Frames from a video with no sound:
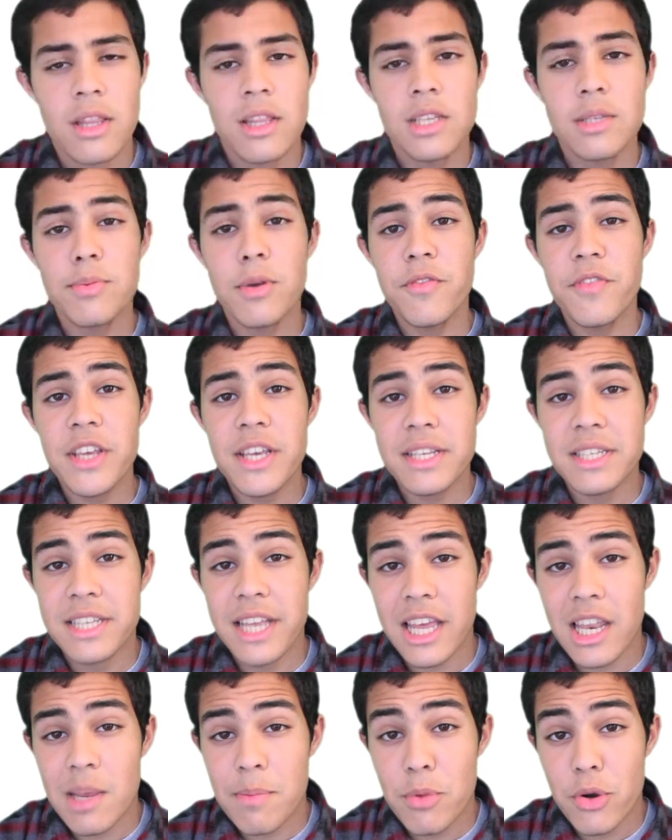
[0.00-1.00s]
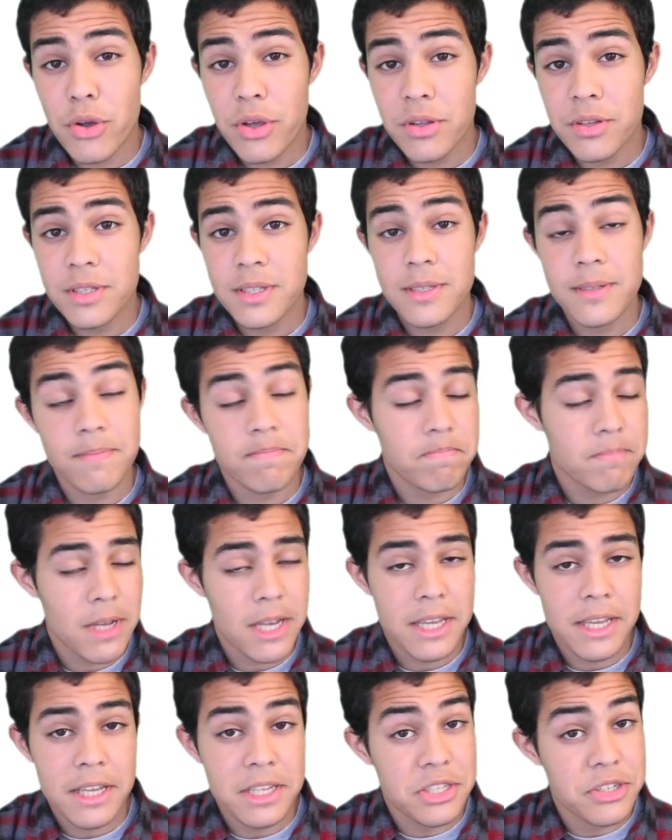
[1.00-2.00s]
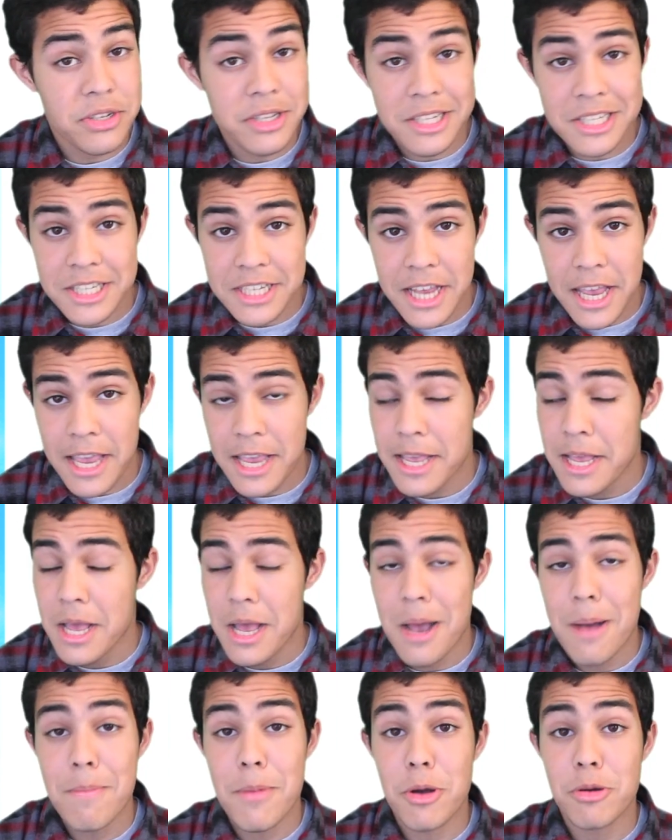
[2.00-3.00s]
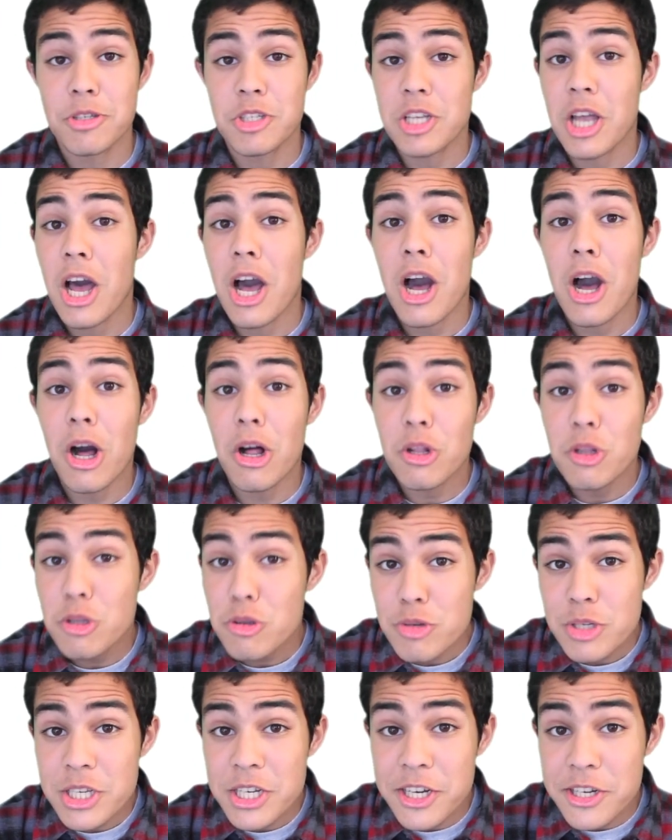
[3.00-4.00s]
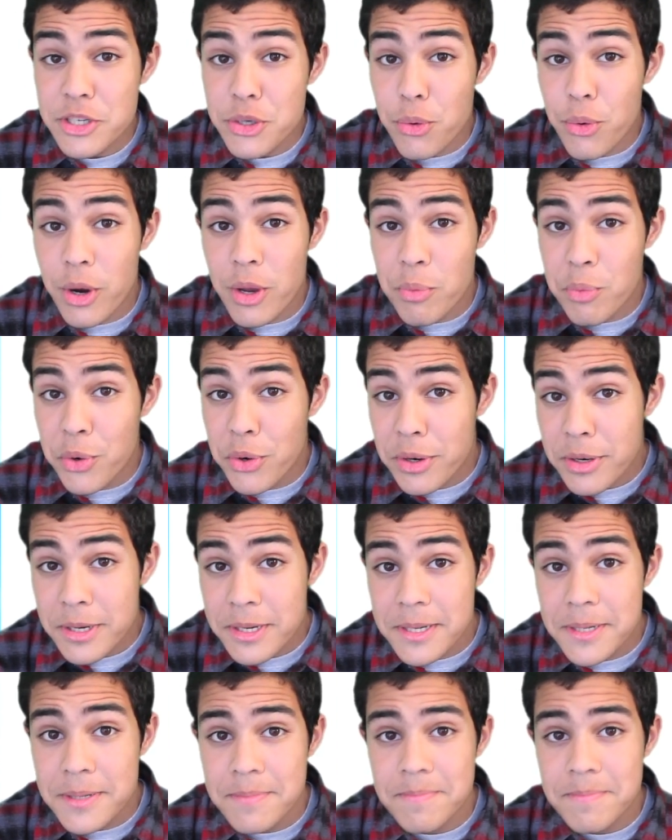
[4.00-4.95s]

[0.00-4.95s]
This movie is Danny Boyle's, I guess you could say, most hallucinatory work,